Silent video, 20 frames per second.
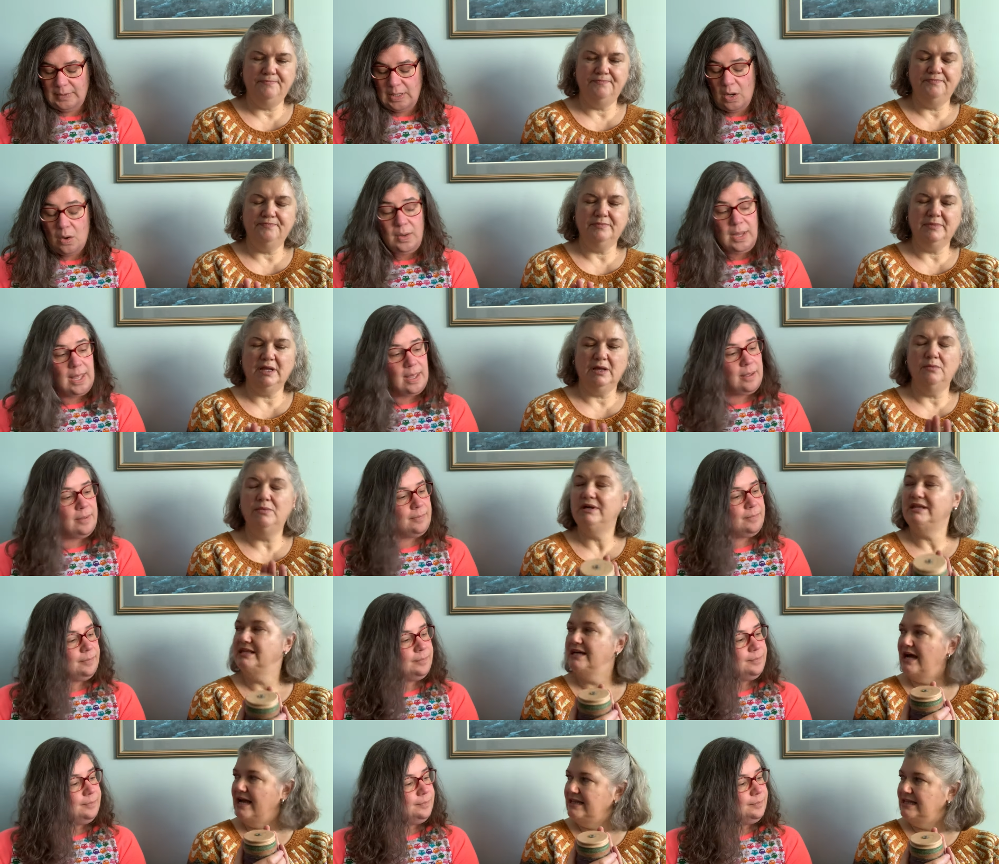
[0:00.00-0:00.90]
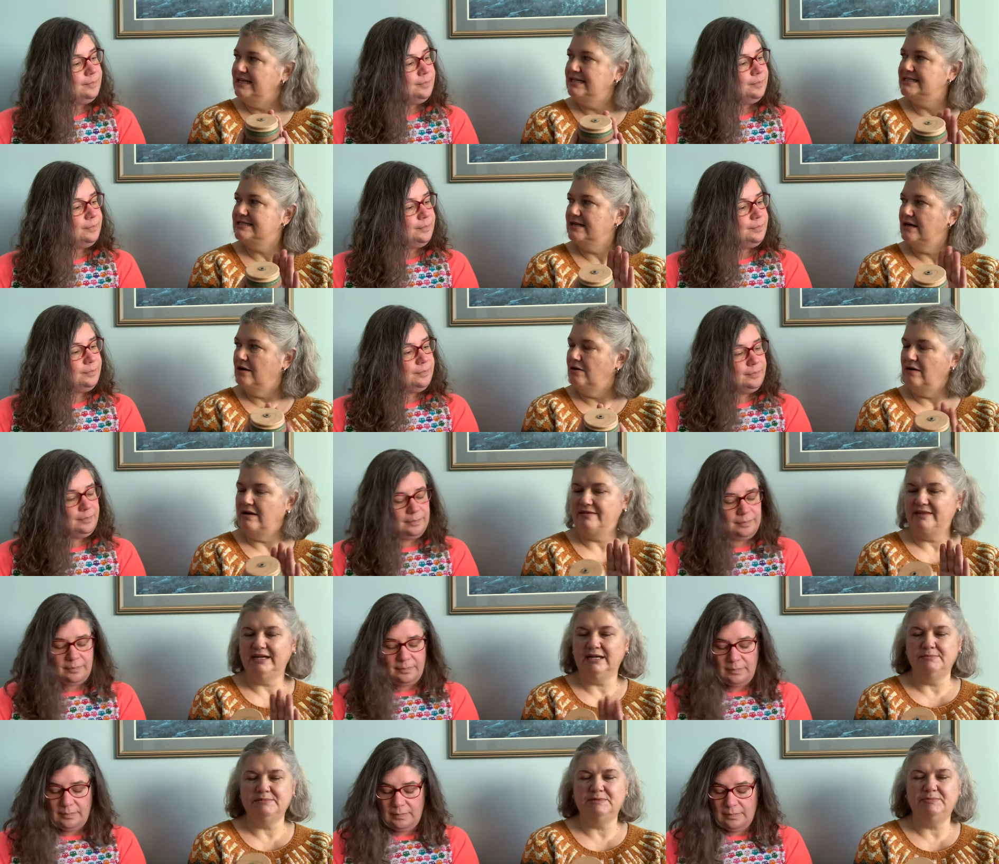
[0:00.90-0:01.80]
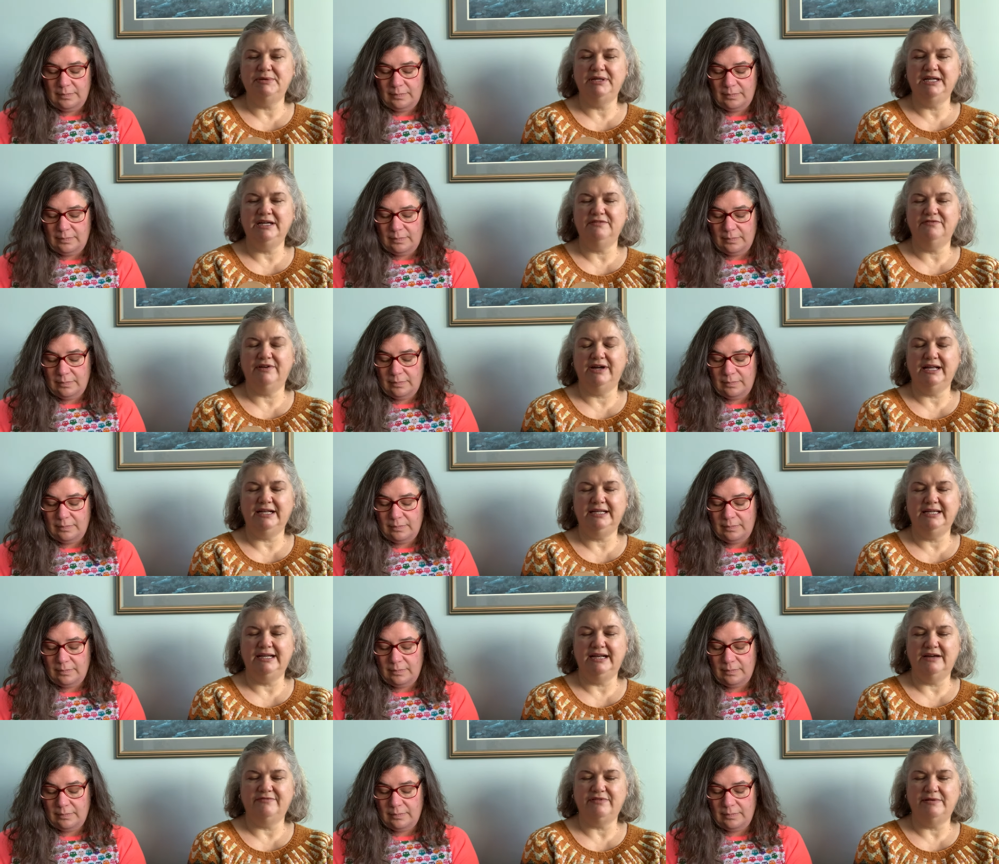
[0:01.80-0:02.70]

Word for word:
Speaker 1: Oh yeah? But I think so. I think I'm spinning it finely enough.